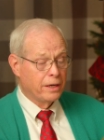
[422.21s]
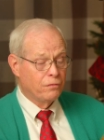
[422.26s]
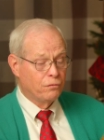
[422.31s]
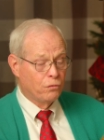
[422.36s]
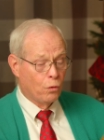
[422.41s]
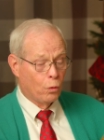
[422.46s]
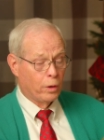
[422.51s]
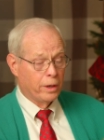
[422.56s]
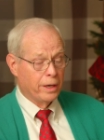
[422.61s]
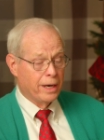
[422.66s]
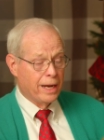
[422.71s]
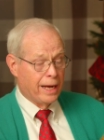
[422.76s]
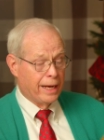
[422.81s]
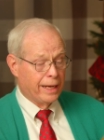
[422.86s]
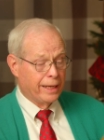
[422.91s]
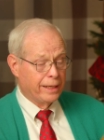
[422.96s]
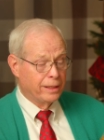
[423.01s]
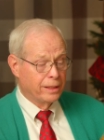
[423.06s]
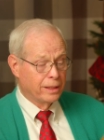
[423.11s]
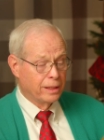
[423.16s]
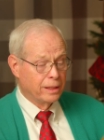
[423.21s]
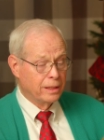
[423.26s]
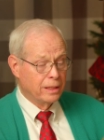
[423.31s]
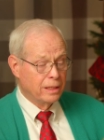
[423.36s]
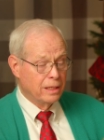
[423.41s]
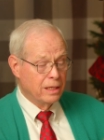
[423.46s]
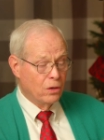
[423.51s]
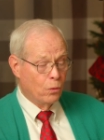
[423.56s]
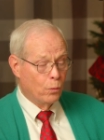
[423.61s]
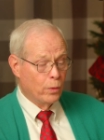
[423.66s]
fortnight
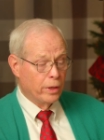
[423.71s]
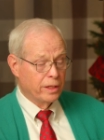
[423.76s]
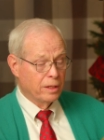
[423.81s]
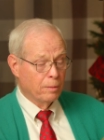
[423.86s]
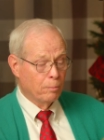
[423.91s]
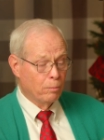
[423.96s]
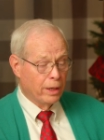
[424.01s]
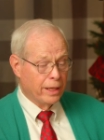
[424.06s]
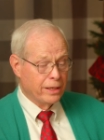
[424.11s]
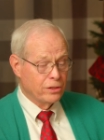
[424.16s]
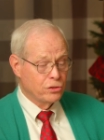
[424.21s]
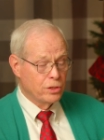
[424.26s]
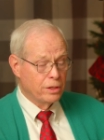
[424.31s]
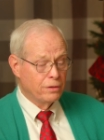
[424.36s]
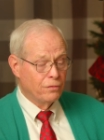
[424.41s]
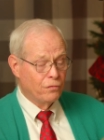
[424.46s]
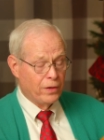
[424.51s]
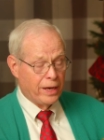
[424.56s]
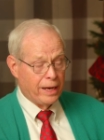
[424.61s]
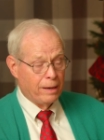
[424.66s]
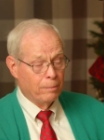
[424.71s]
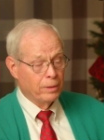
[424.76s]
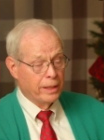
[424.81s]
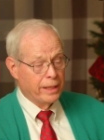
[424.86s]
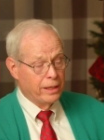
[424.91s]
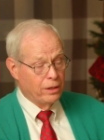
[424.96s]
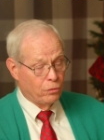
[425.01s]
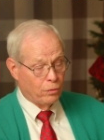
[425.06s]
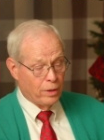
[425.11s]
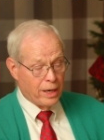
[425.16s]
when the blessed
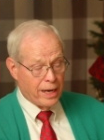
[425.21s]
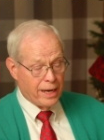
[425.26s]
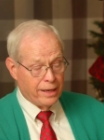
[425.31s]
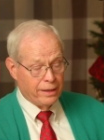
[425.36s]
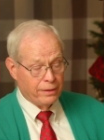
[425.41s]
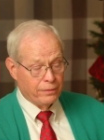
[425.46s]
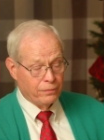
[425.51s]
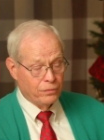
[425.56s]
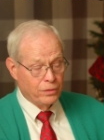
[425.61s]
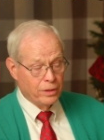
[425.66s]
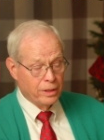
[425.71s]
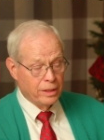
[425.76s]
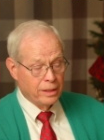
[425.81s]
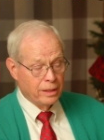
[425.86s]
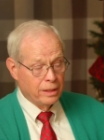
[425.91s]
family arrived.